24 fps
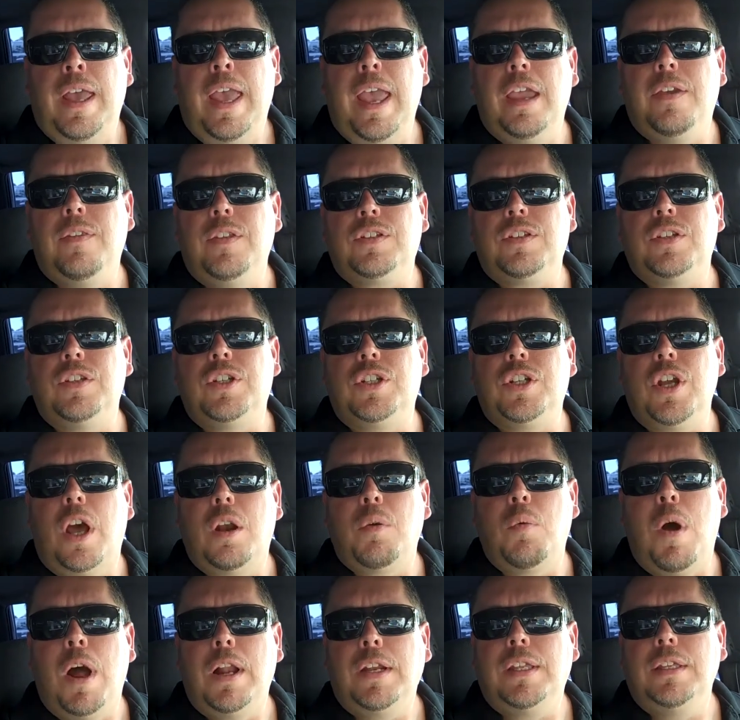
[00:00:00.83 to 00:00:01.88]
Hey, this is
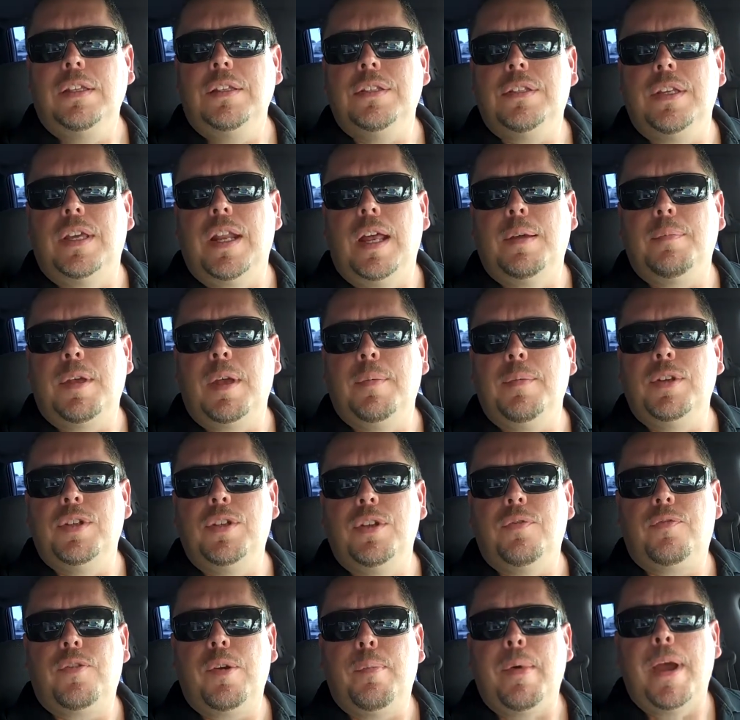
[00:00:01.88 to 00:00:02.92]
Sean Watkins, and I'm coming
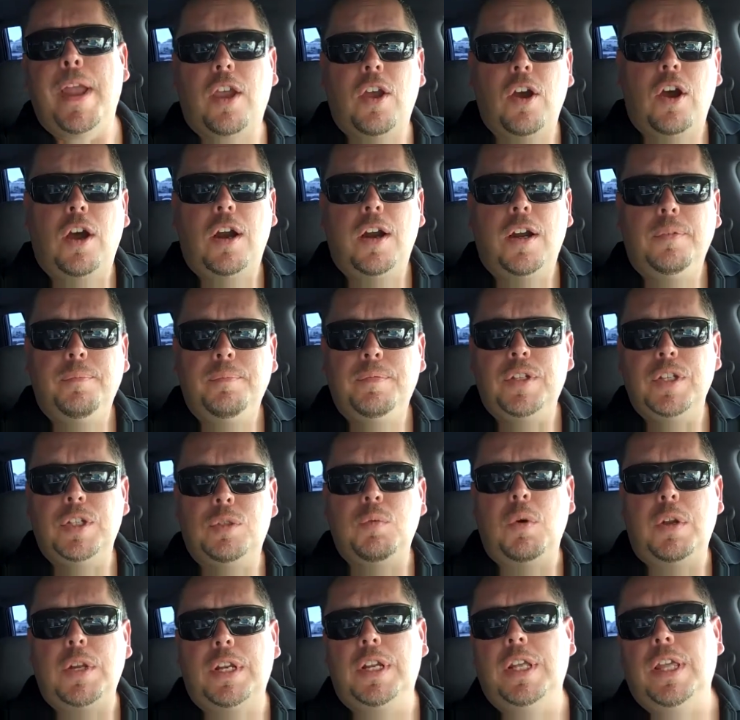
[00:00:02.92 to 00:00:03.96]
to you from my car.
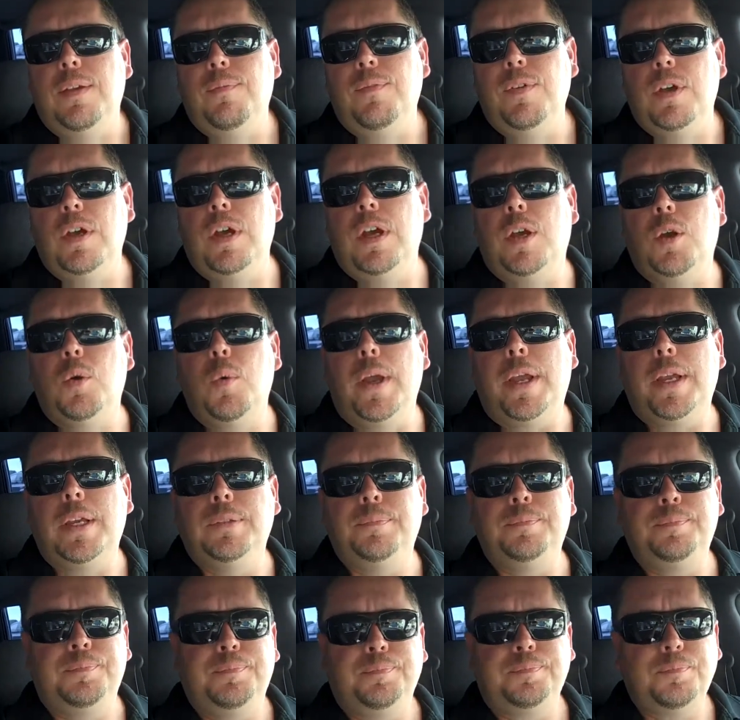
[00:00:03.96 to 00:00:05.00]
Just wanted to give you a
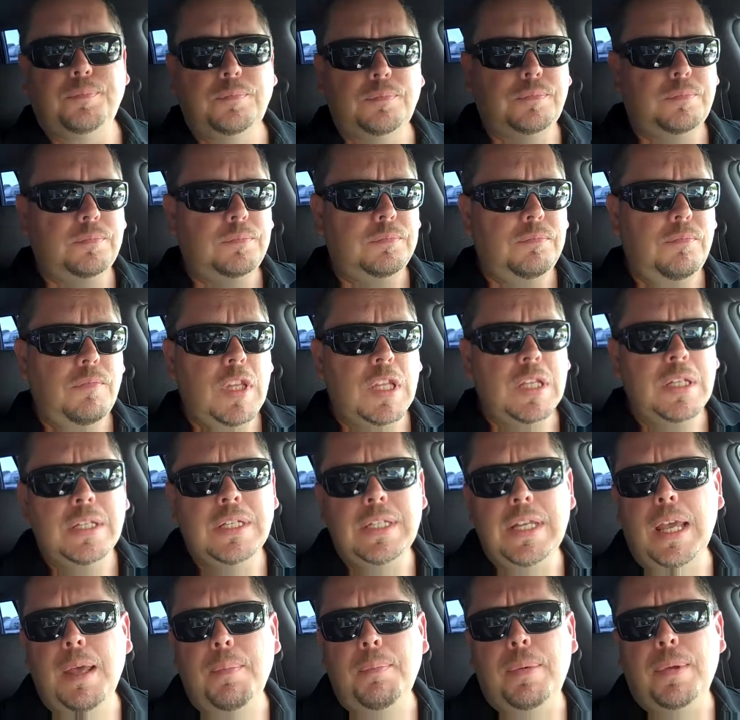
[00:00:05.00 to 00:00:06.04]
quick
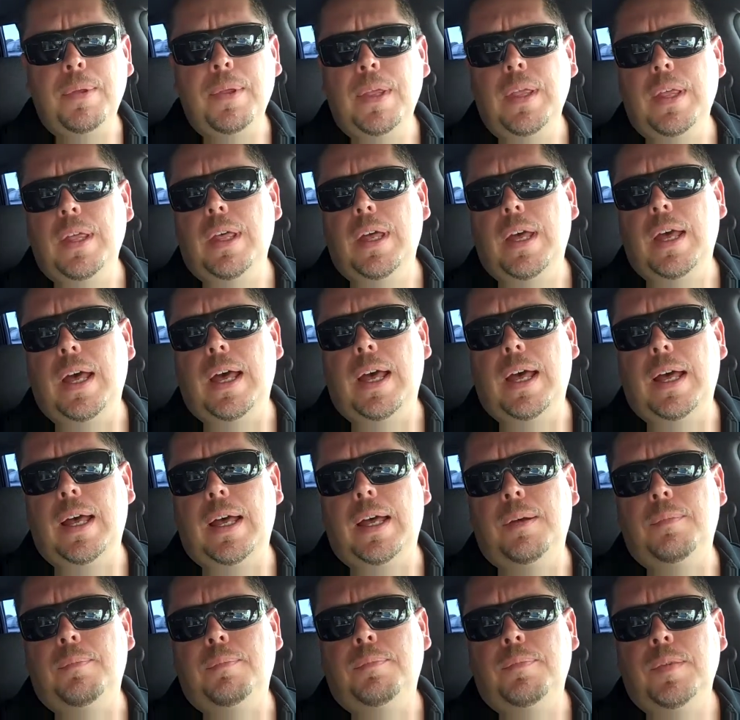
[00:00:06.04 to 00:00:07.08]
tip
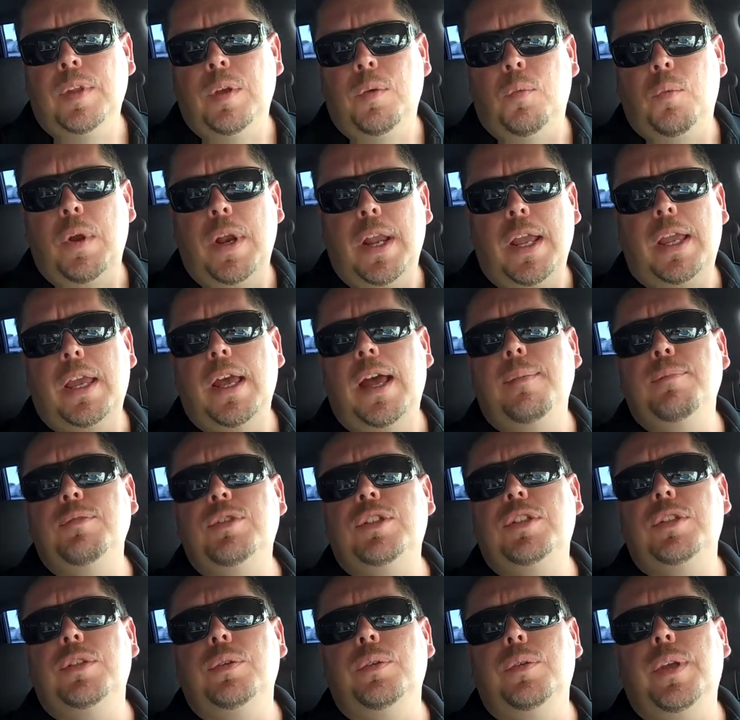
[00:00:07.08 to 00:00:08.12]
um, when it
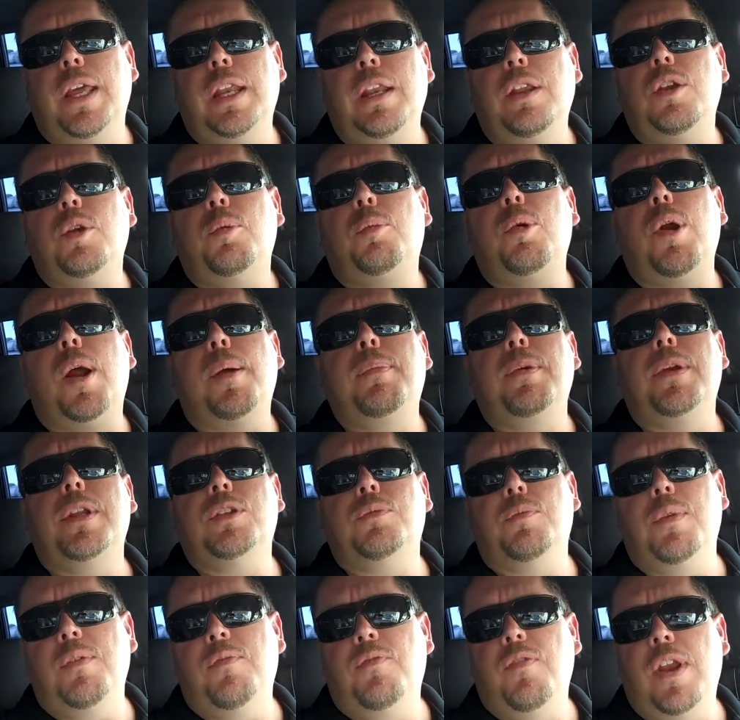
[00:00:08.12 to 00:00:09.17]
comes to getting your
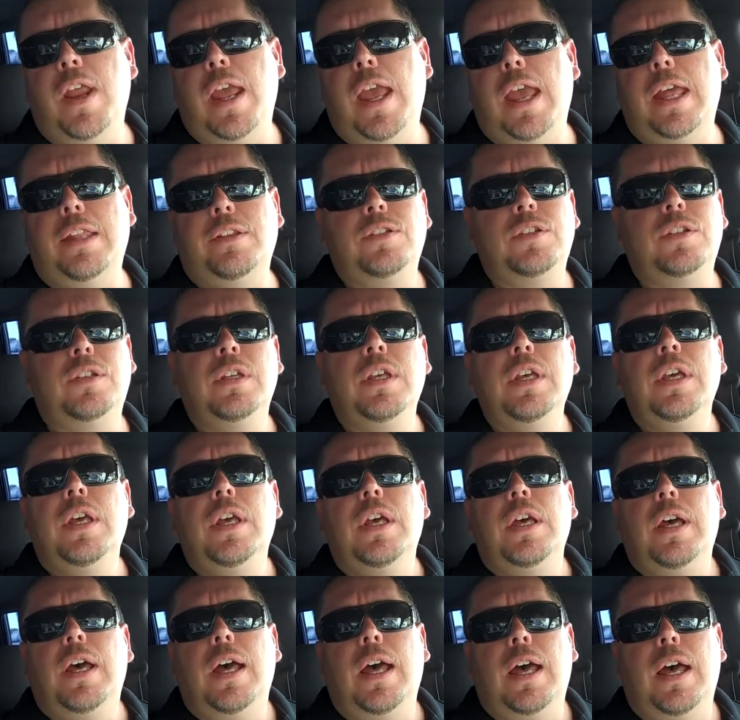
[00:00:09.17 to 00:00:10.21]
properties refinanced.
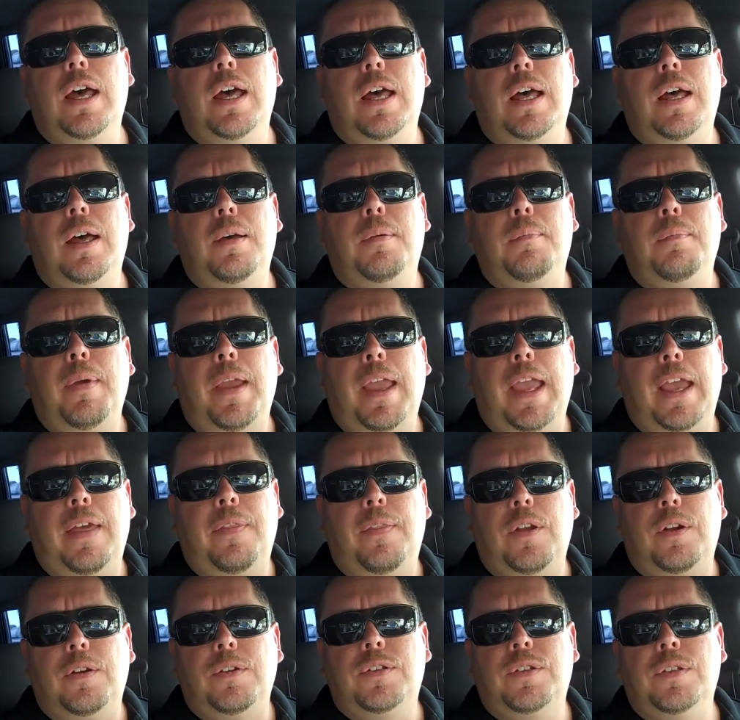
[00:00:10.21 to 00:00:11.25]
Um,
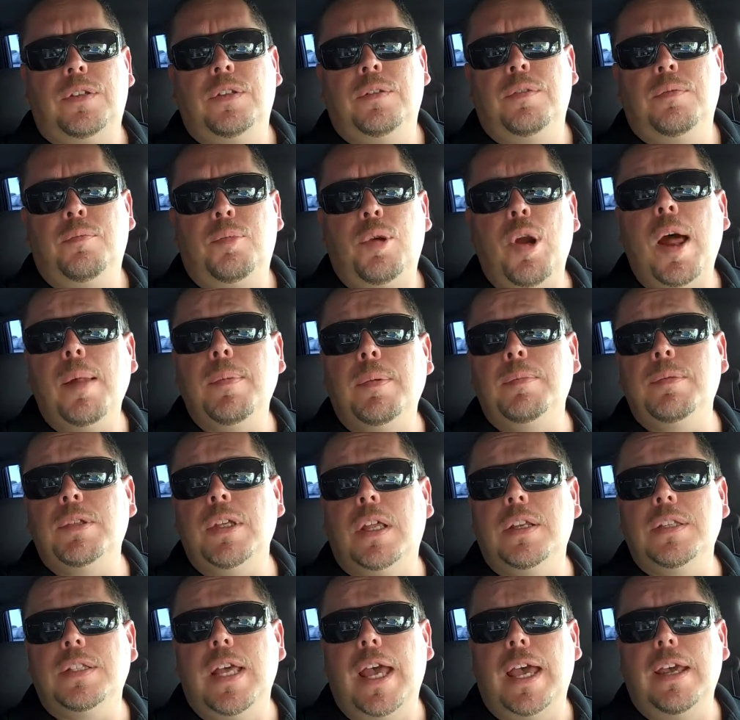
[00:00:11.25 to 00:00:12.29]
and there's problems
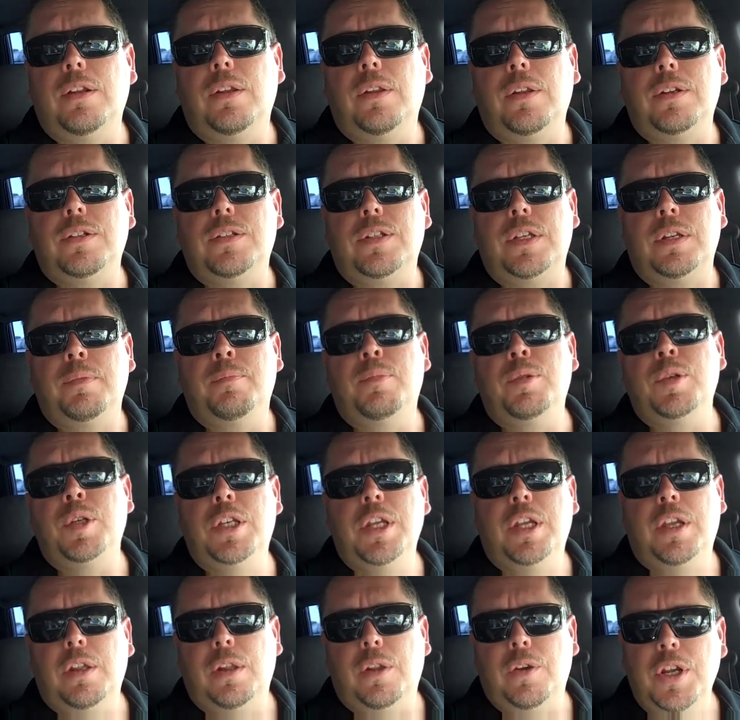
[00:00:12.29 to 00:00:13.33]
on title. There's a
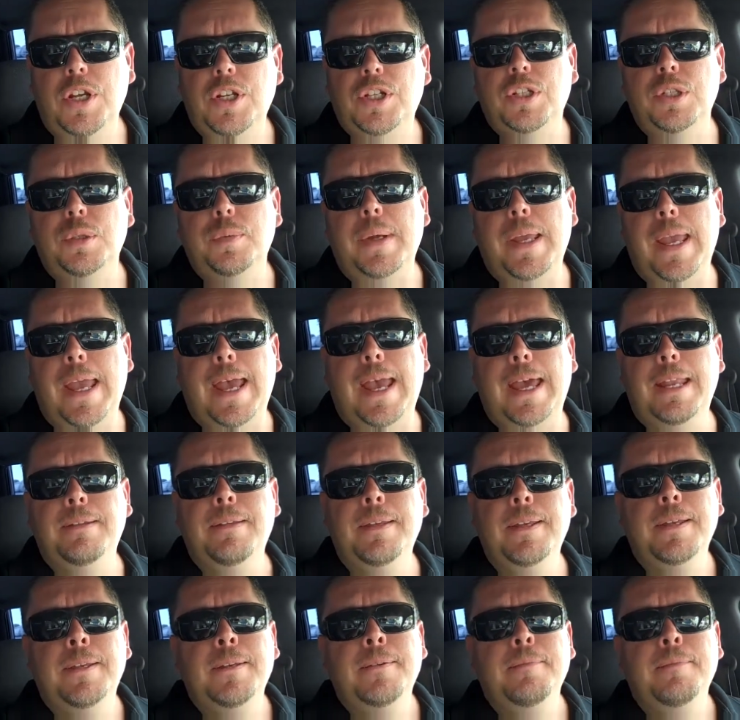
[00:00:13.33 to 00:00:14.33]
particular issue we had.